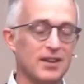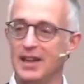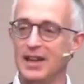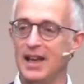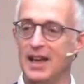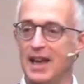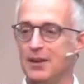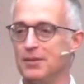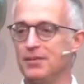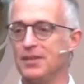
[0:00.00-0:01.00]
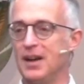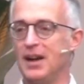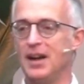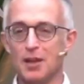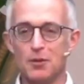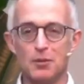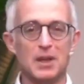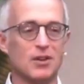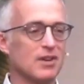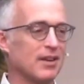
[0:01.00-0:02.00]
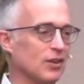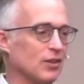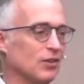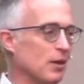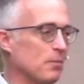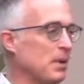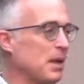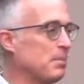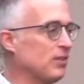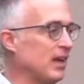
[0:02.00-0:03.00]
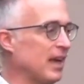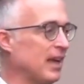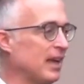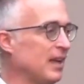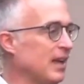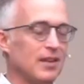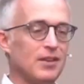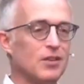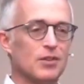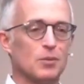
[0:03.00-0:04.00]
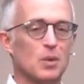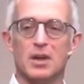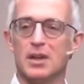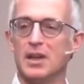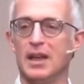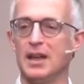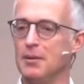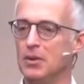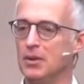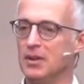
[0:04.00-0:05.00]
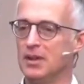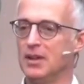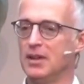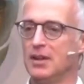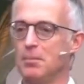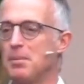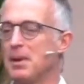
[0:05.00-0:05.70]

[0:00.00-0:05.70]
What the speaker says: think we look around us and people are saying, this isn't working anymore. People are angry.